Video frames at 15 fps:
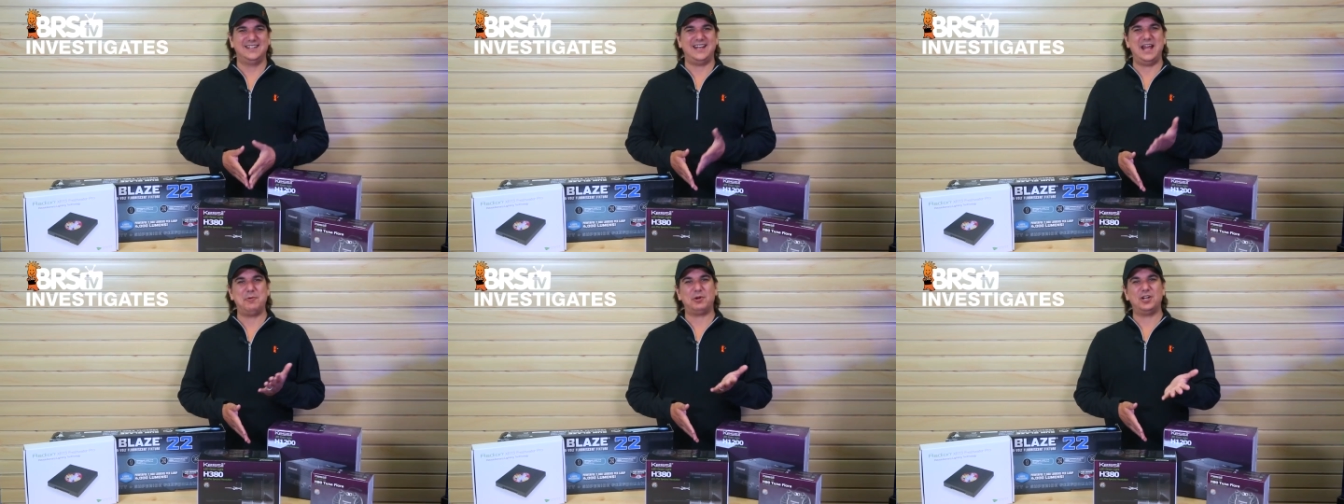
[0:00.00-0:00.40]

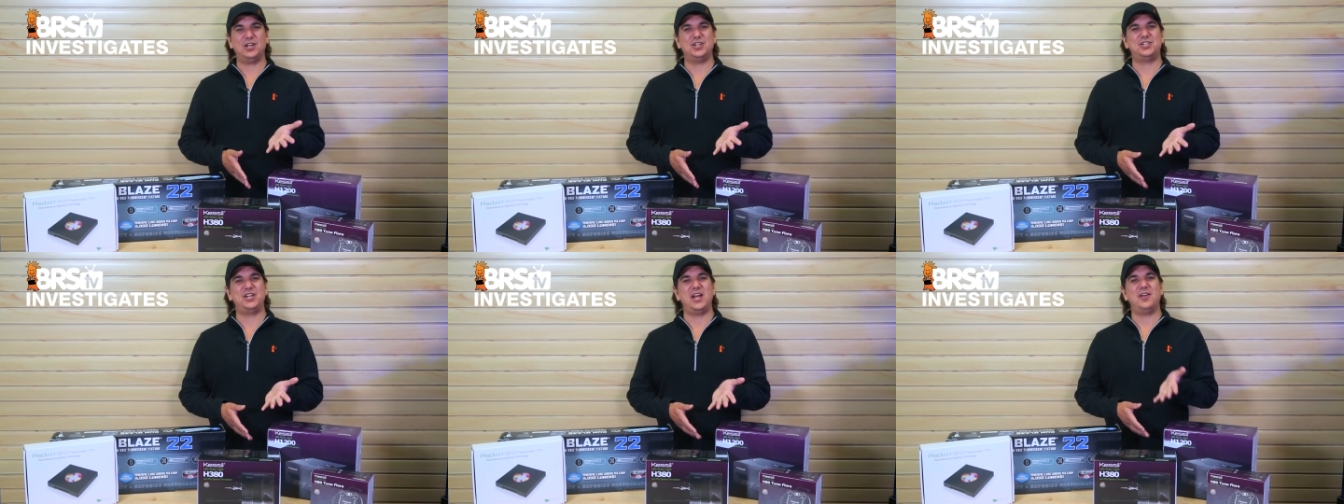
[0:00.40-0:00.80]
Today we're
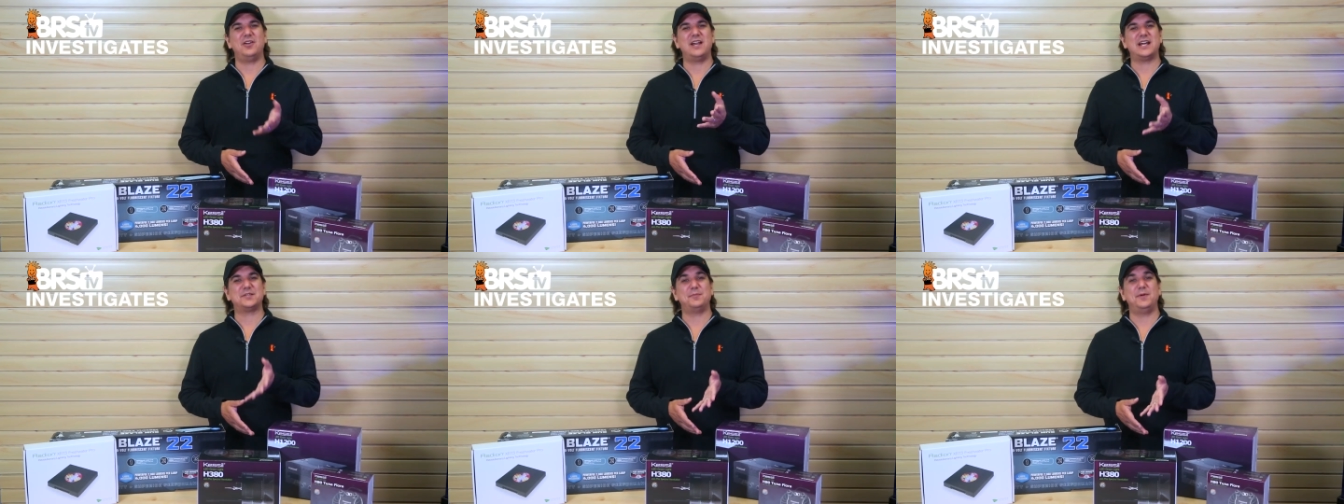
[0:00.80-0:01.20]
going to
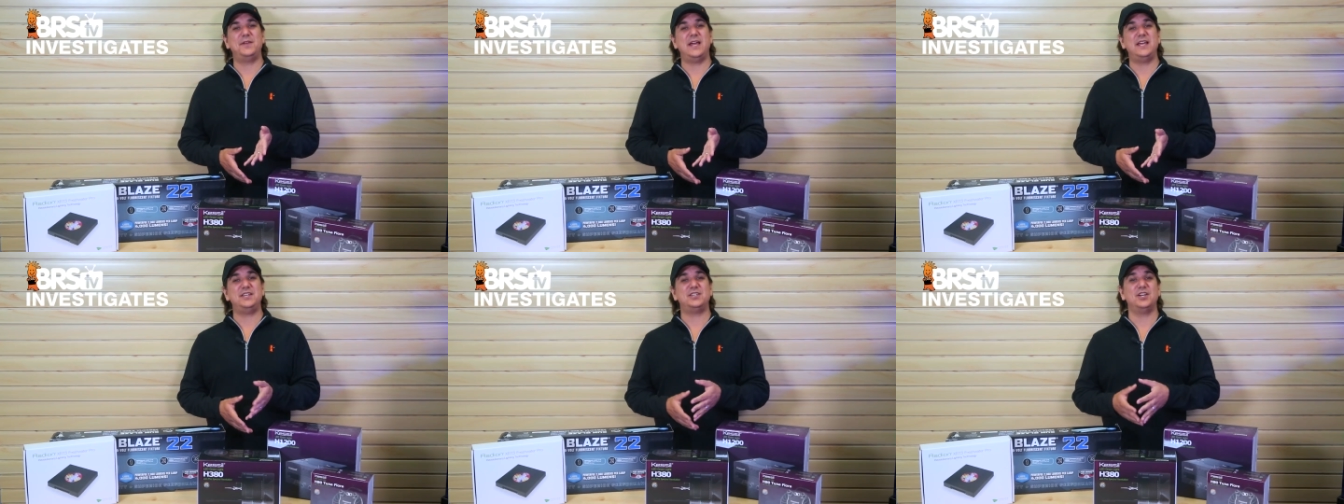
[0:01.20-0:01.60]
share an
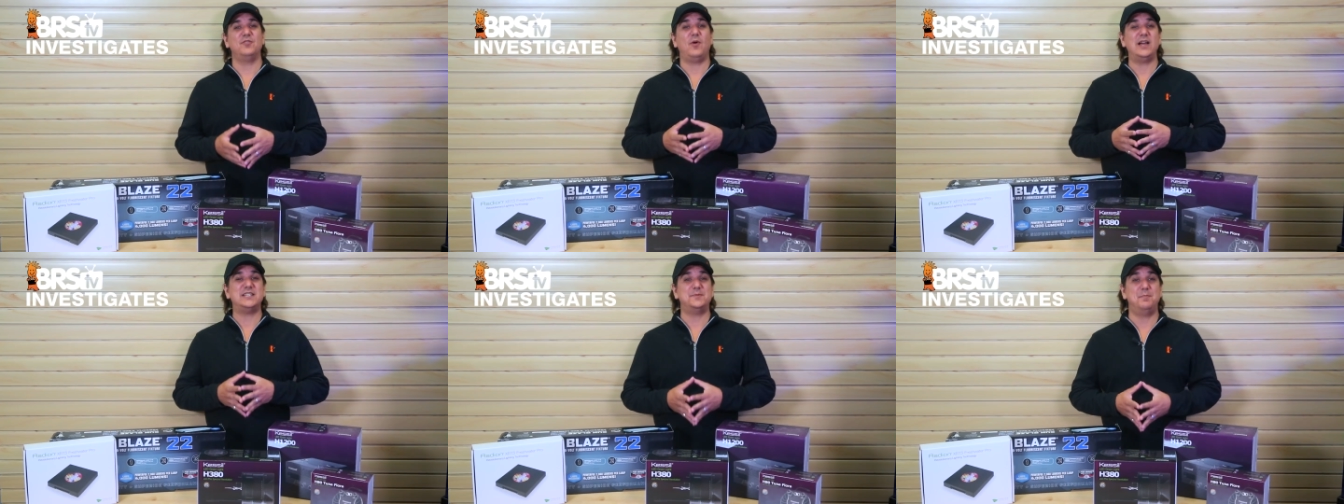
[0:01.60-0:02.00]

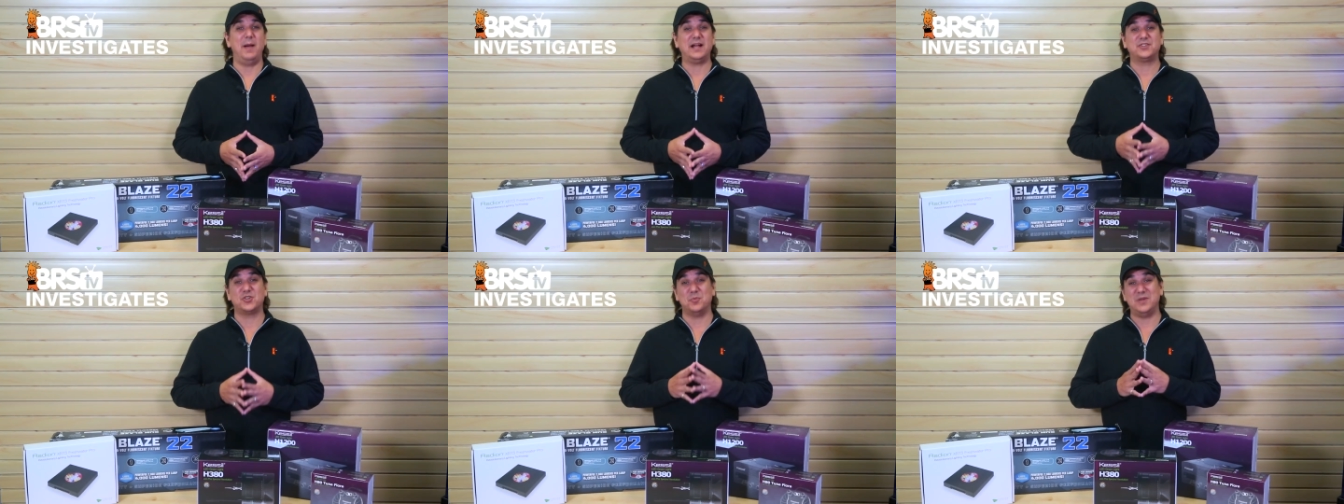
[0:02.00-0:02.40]
explanation of why
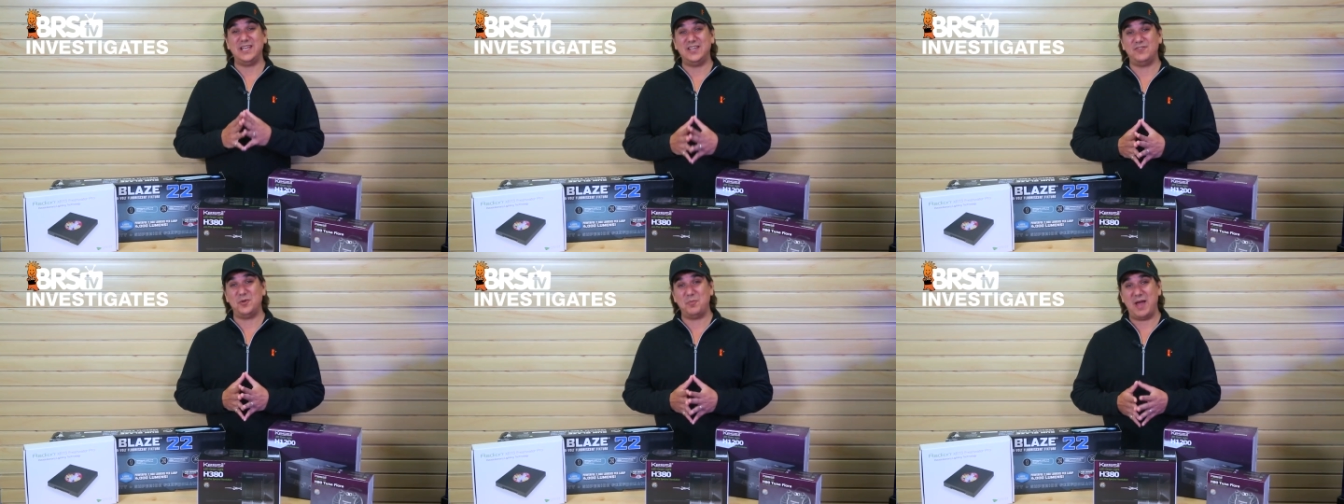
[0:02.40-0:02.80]
spectrum
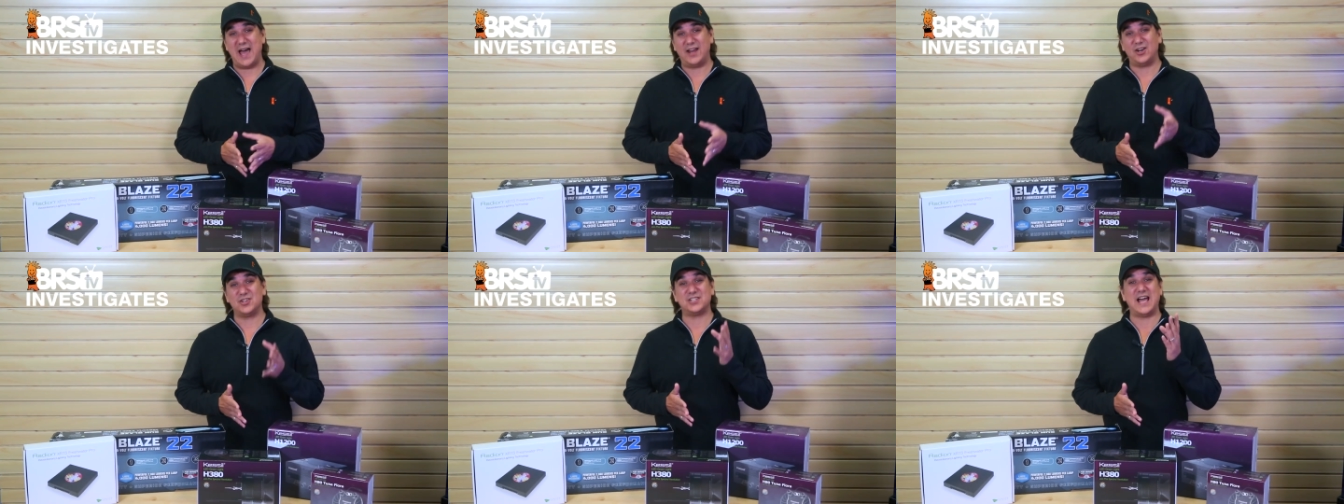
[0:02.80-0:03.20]
even
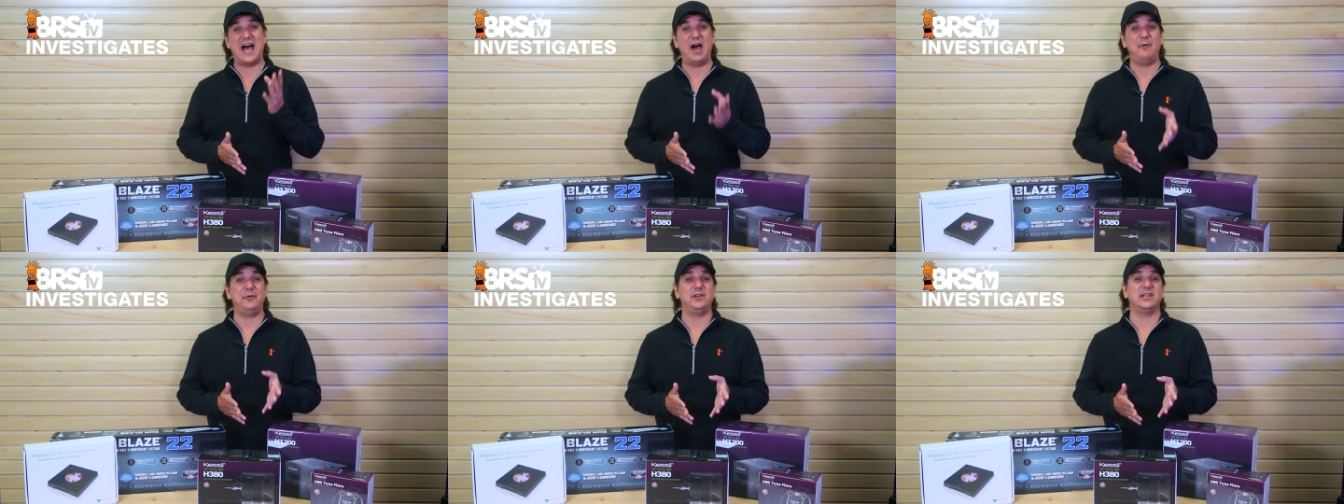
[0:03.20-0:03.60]
matters,
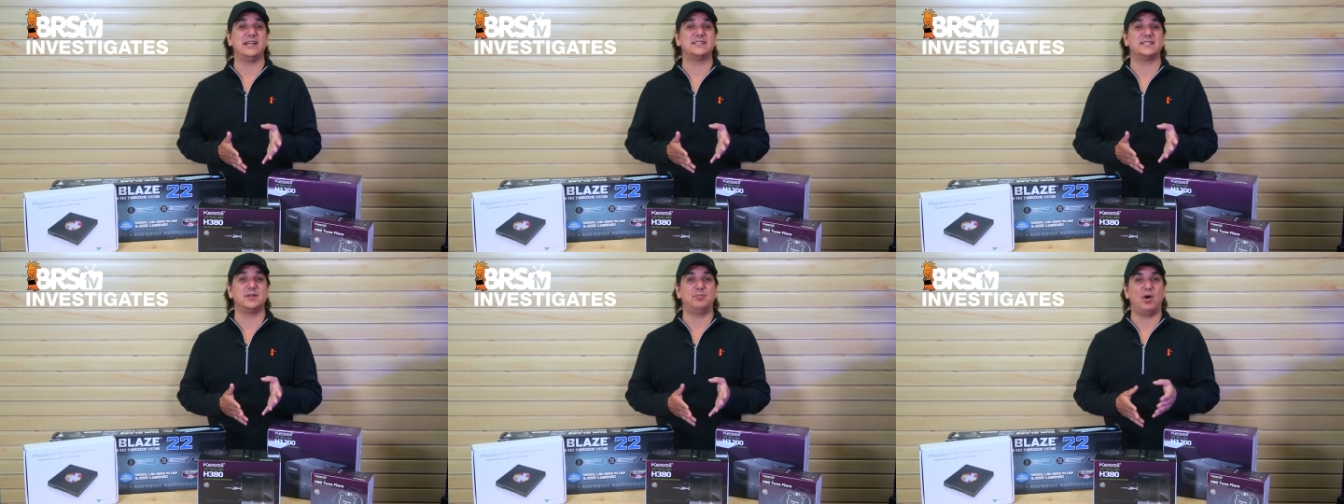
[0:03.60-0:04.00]
how it
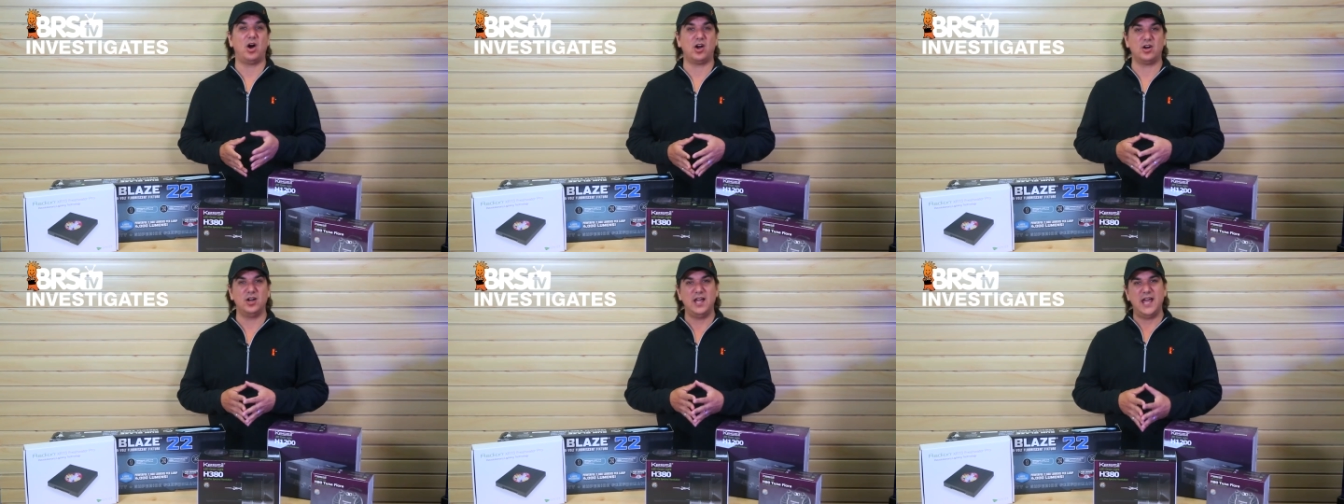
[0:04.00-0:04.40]
relates to
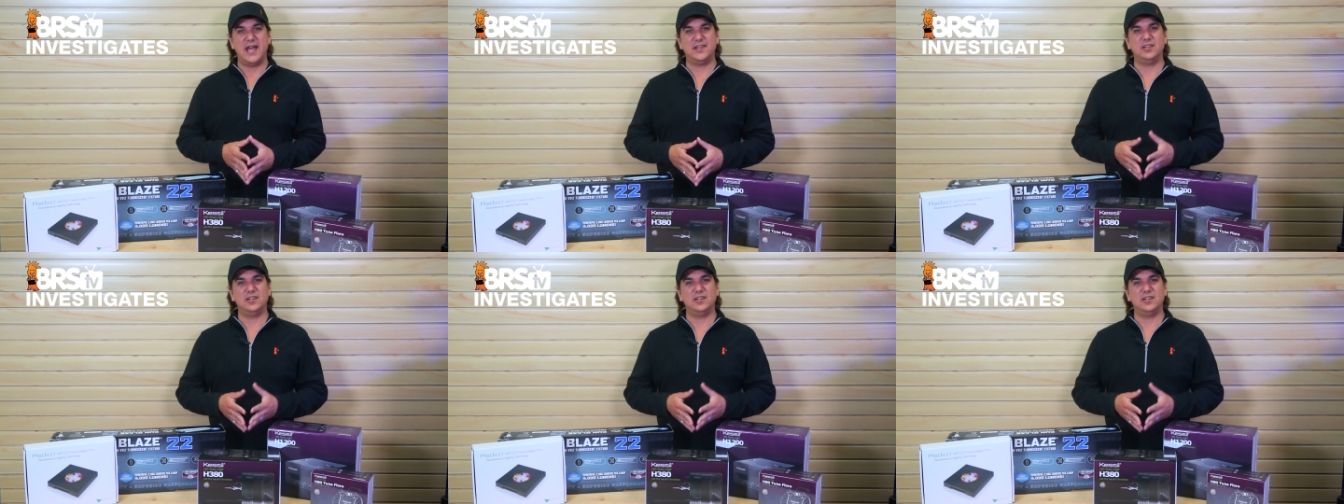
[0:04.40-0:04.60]
P A R,